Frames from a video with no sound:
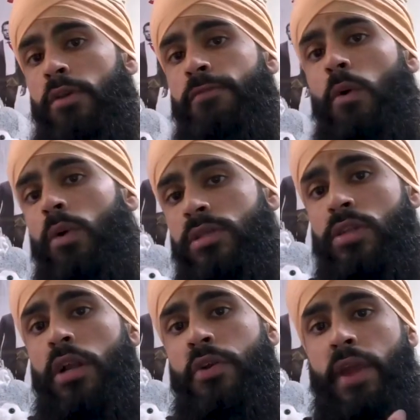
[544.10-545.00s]
focused
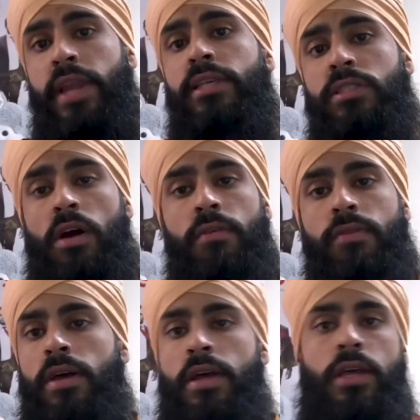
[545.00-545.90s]
on creating stuff,
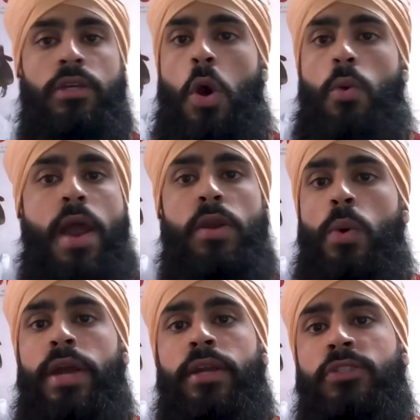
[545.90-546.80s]
yo, right
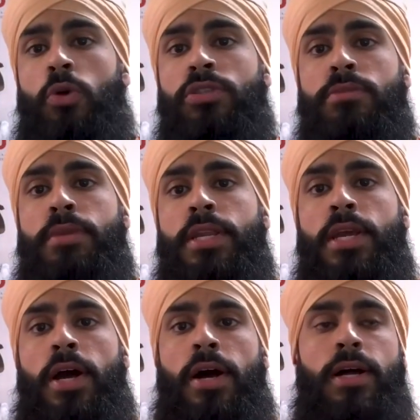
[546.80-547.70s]
away your social
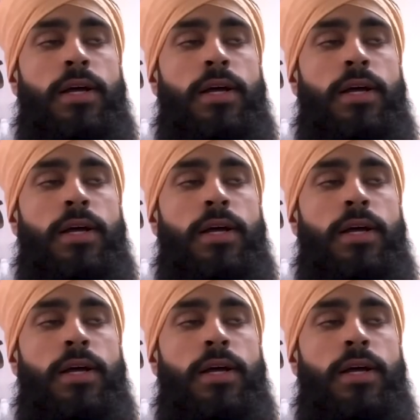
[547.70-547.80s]
media